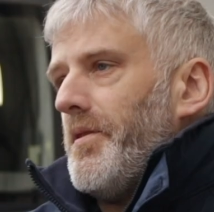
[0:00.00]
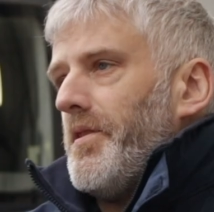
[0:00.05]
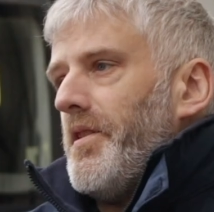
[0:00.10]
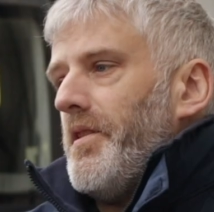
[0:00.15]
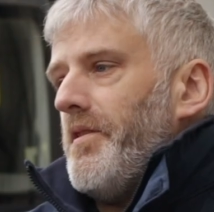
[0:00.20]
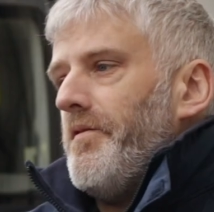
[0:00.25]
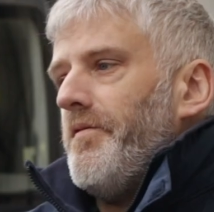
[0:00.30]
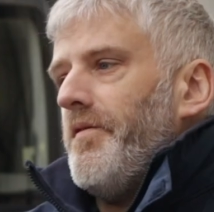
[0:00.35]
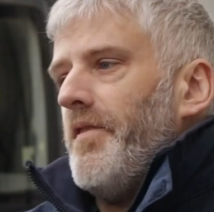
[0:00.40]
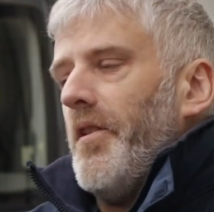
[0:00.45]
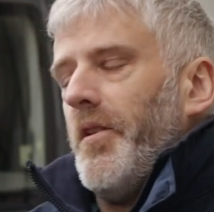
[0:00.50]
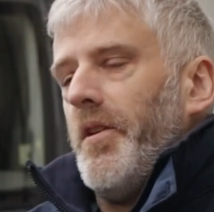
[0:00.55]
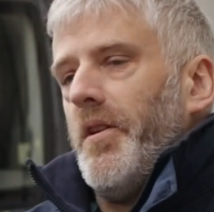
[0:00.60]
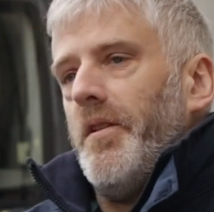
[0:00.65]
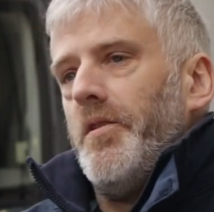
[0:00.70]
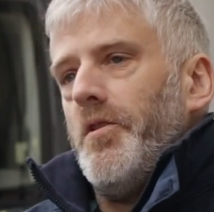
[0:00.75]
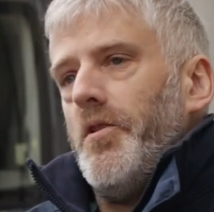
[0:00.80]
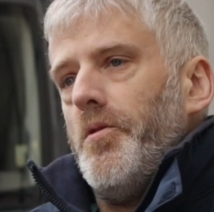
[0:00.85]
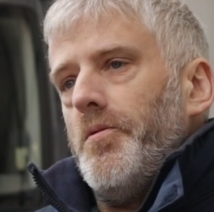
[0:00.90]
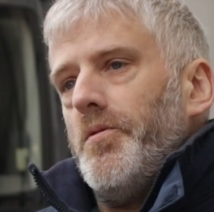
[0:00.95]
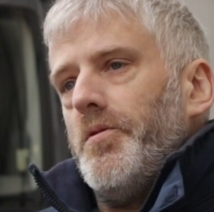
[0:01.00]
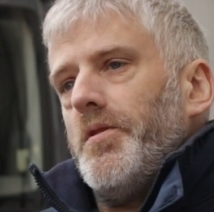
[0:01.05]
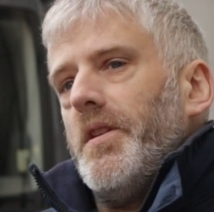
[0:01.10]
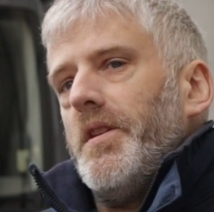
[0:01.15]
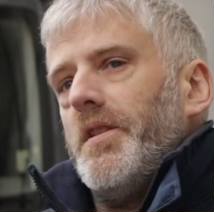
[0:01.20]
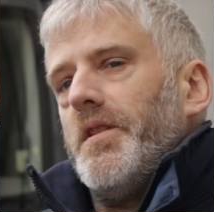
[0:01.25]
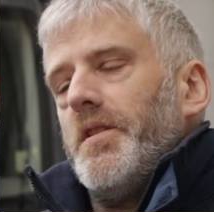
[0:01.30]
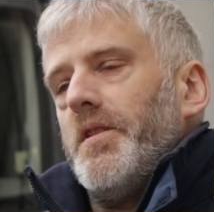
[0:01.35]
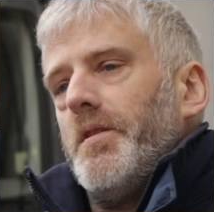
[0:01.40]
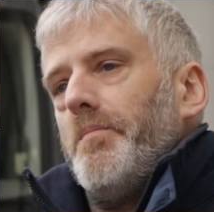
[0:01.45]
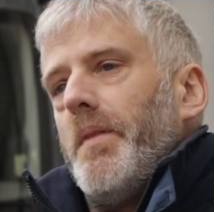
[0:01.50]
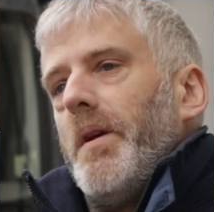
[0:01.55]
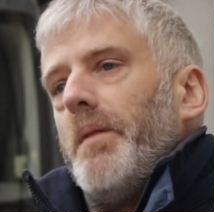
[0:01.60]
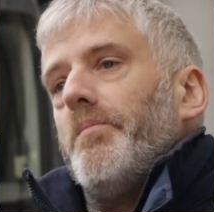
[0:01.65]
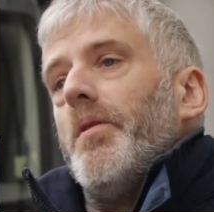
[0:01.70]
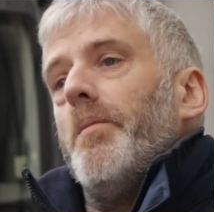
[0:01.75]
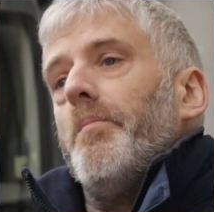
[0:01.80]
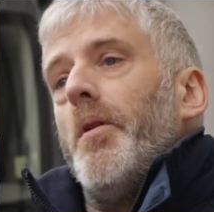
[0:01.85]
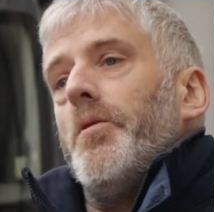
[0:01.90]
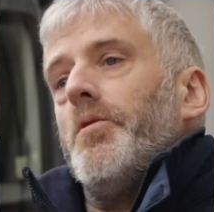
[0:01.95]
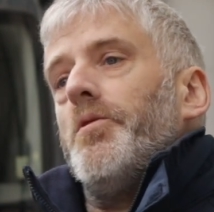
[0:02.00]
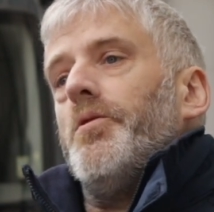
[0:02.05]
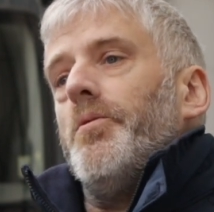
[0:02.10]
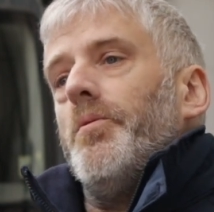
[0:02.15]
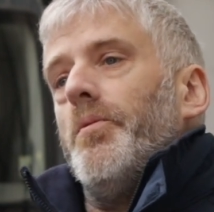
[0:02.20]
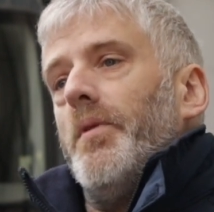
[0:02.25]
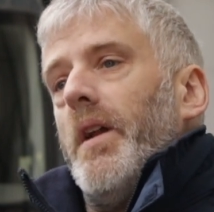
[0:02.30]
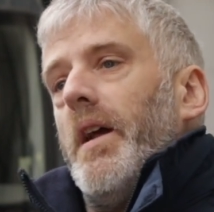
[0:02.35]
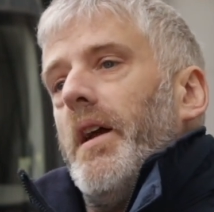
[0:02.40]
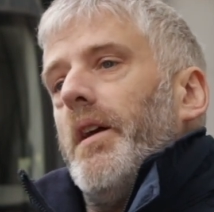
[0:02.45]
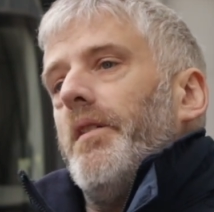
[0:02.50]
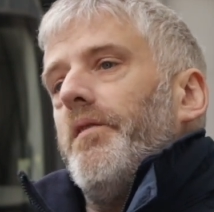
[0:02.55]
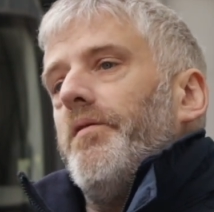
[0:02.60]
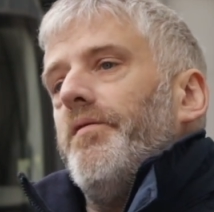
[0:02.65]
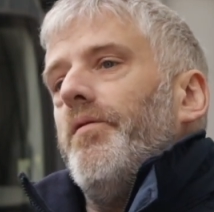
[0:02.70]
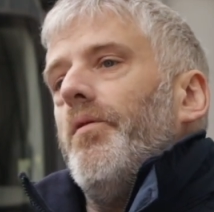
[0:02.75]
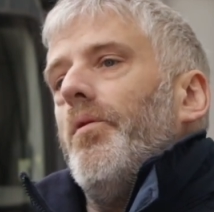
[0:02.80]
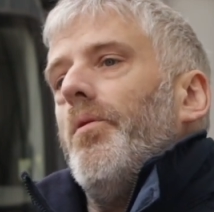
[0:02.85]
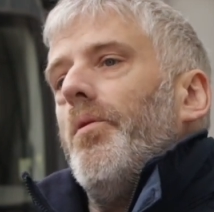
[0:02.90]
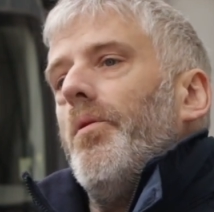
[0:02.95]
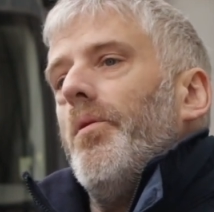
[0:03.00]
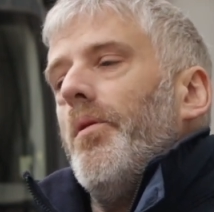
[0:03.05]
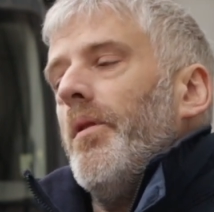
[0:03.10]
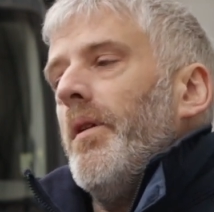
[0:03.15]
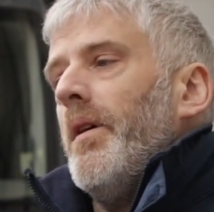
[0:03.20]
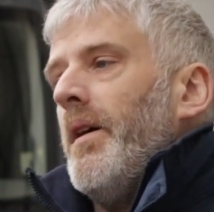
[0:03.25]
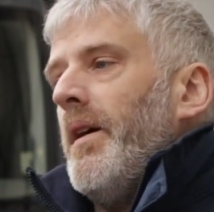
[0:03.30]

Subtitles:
myself, I can use this as a big promotional link for